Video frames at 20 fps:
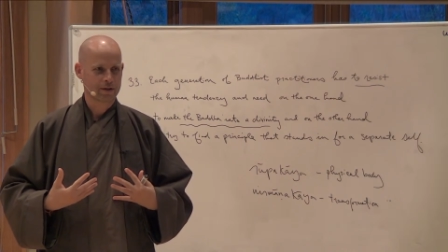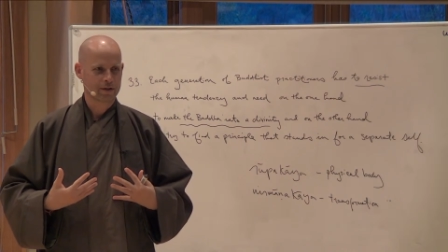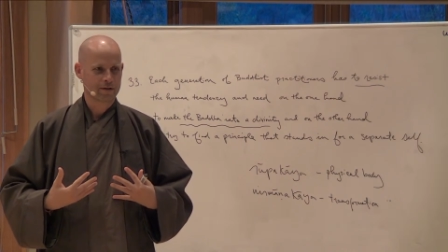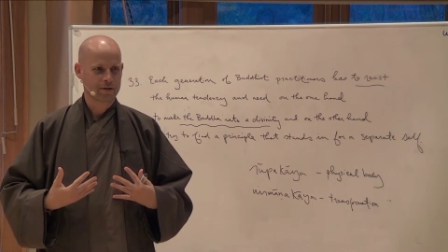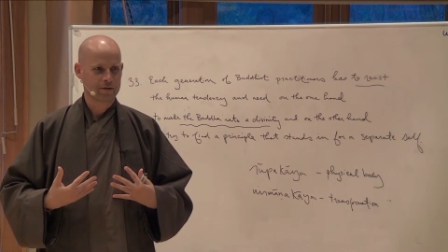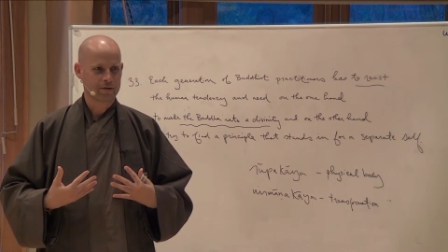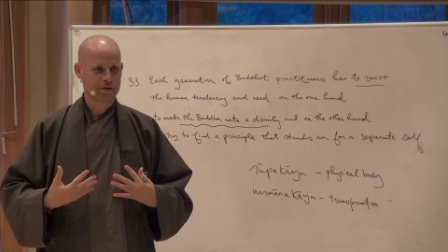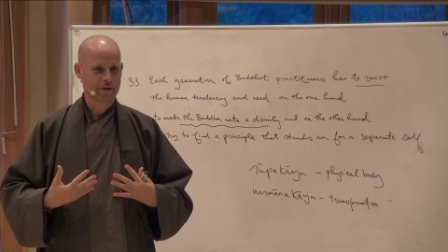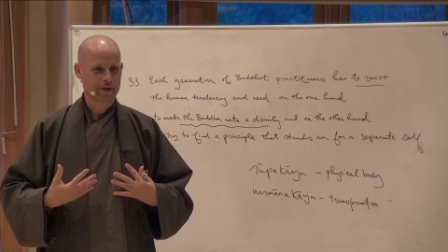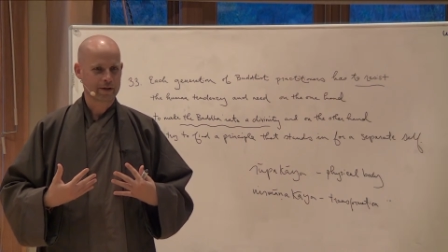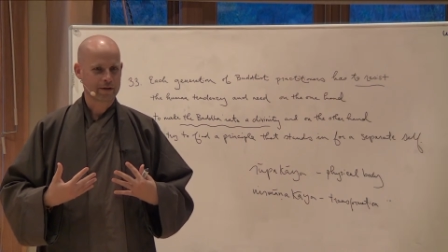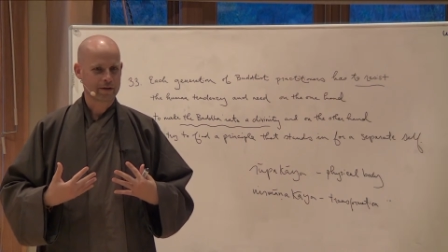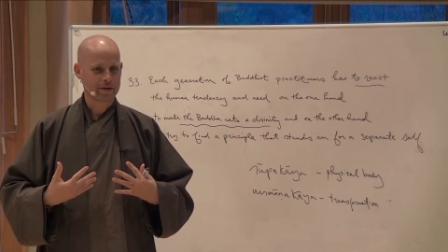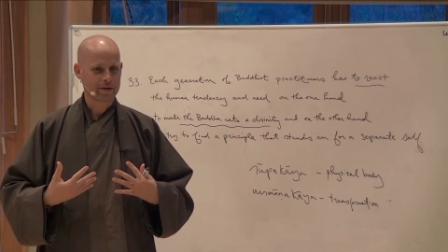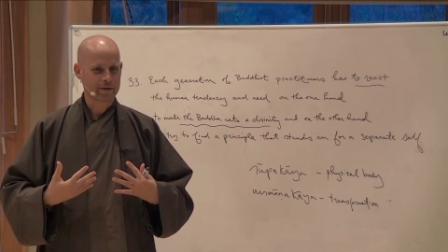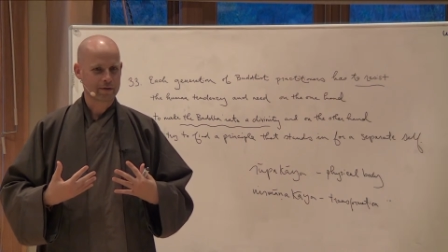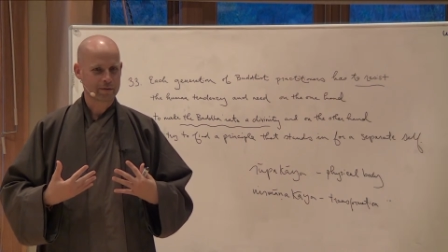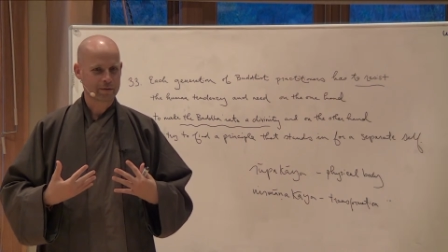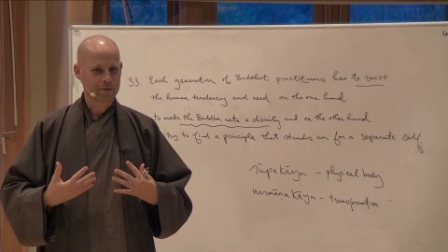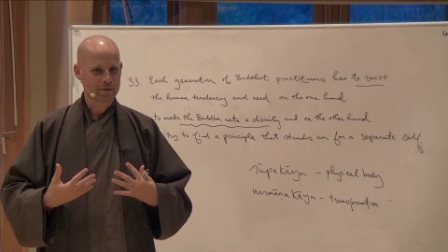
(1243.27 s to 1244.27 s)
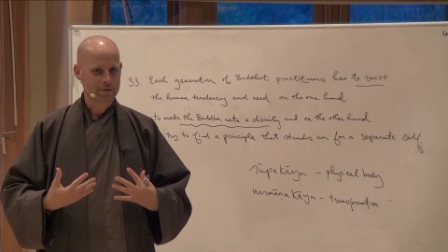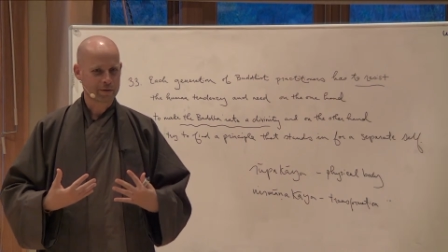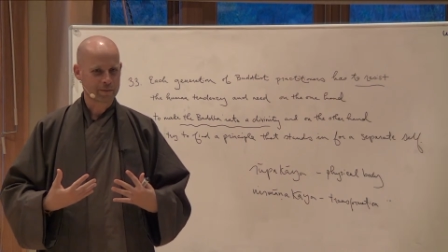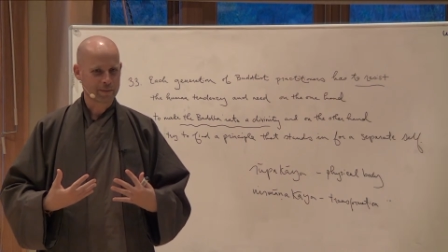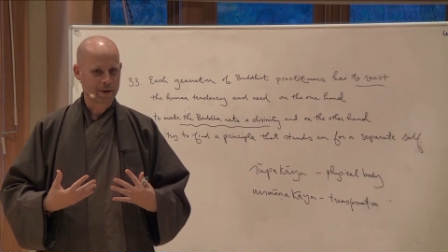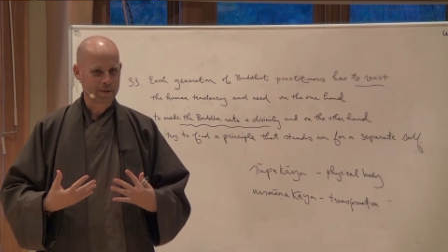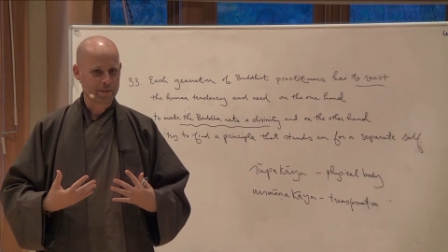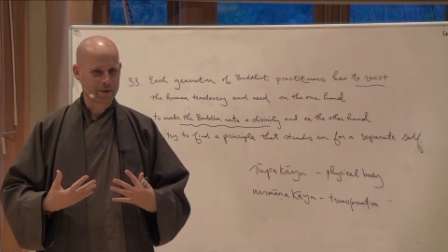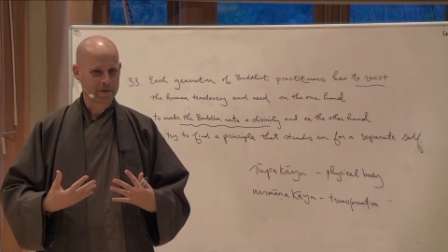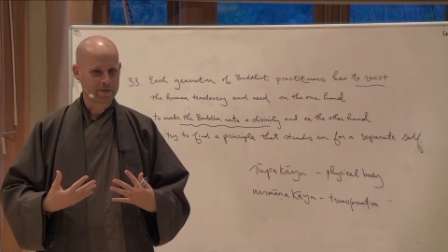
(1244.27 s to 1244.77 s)
So that's the source of
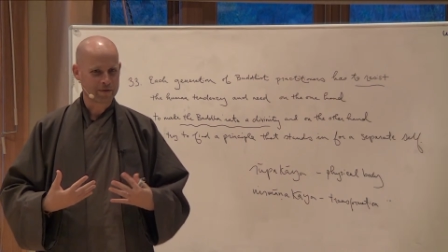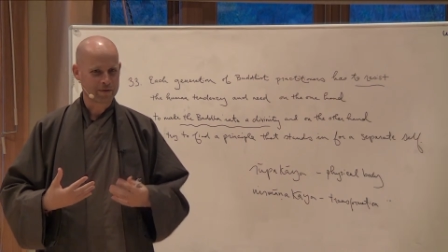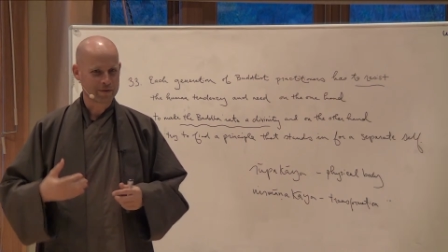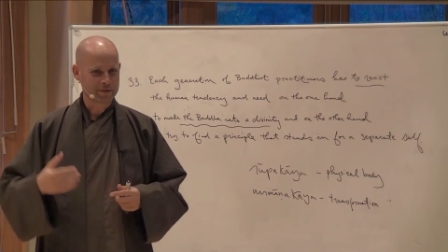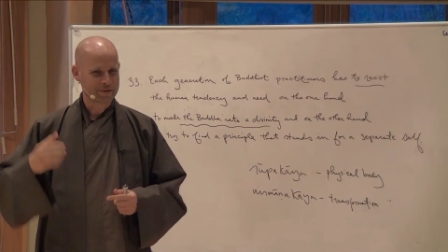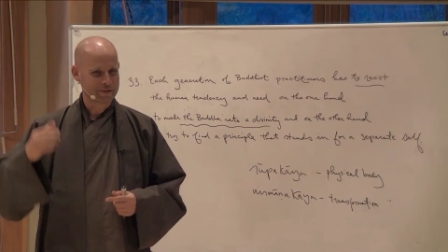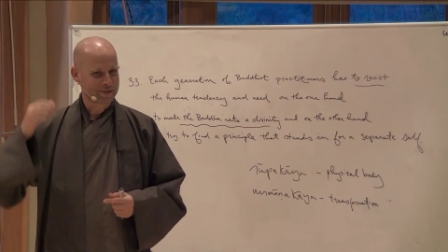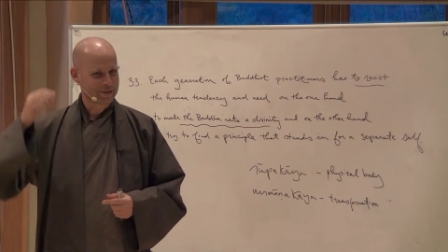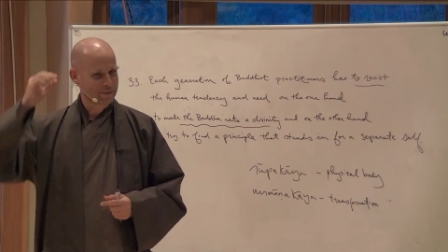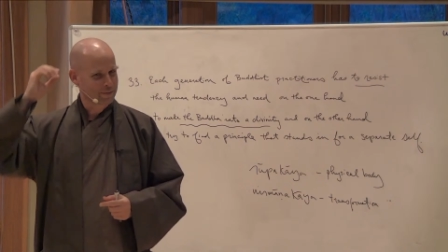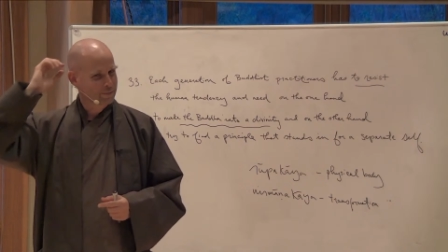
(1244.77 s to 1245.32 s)
my refuge.